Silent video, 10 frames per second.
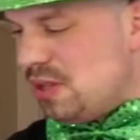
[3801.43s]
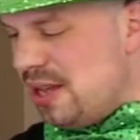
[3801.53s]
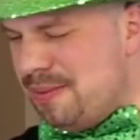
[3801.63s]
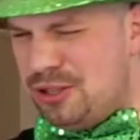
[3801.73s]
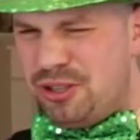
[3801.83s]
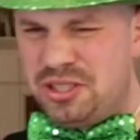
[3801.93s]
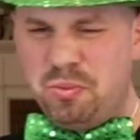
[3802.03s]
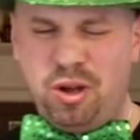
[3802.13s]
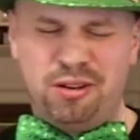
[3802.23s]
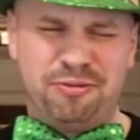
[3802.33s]
I'm going to drink
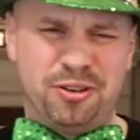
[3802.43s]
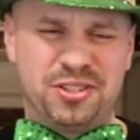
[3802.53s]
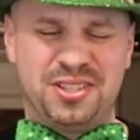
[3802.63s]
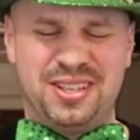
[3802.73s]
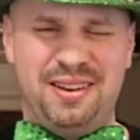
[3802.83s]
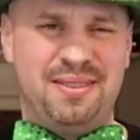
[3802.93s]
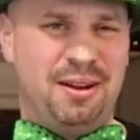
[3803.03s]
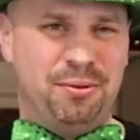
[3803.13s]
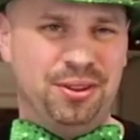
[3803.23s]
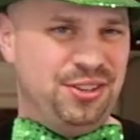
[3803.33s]
some water first, because
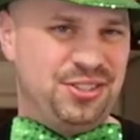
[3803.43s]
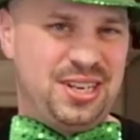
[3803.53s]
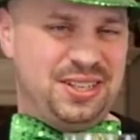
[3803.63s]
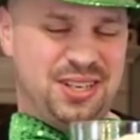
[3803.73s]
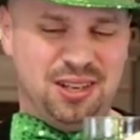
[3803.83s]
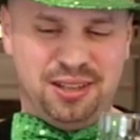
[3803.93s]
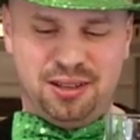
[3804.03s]
that really just tasted like the